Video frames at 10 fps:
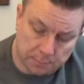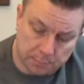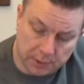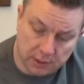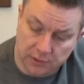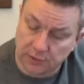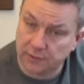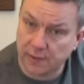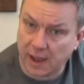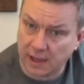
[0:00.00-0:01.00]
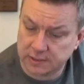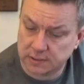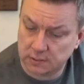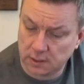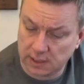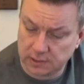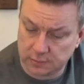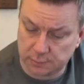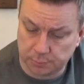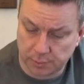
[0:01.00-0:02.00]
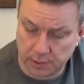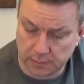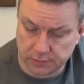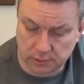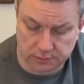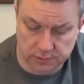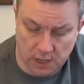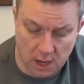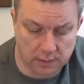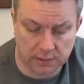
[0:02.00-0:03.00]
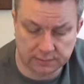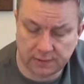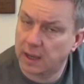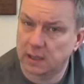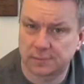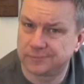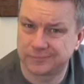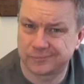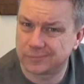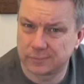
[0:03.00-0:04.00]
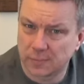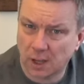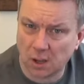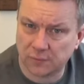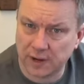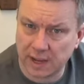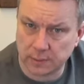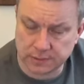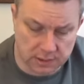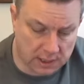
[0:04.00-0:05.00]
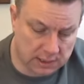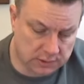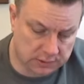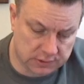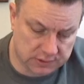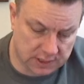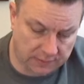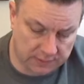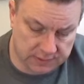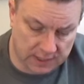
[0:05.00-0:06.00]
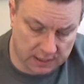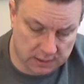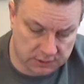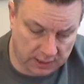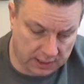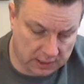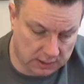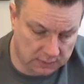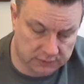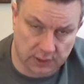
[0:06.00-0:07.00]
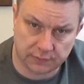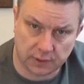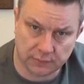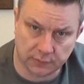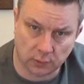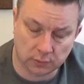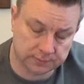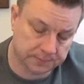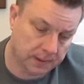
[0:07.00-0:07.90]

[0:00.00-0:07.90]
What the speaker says: But other than that, it's pretty much good to go. It'll take half an hour today just to sand this down and check for any flaws.